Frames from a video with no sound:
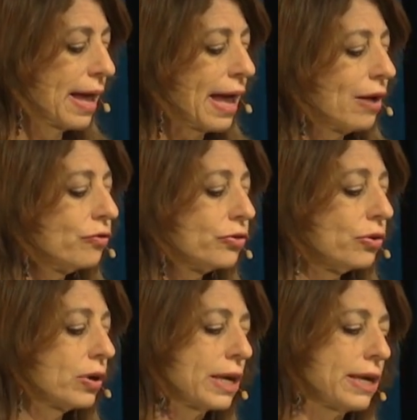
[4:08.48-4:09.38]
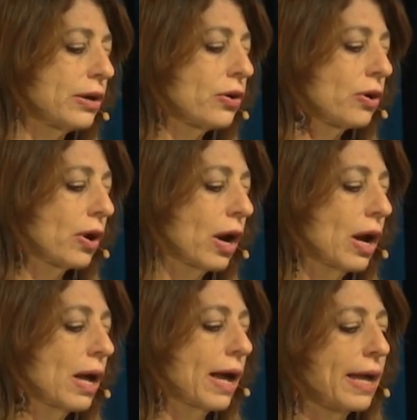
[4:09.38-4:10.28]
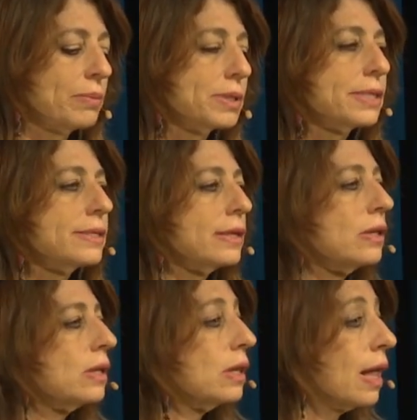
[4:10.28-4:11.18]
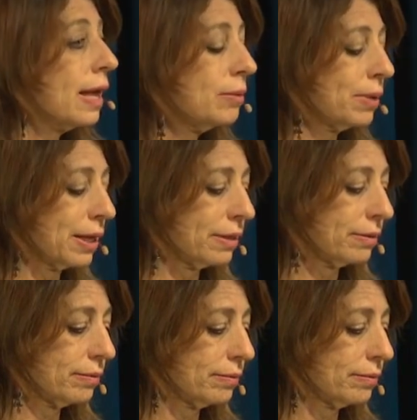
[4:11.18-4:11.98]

After a year, I am still climbing,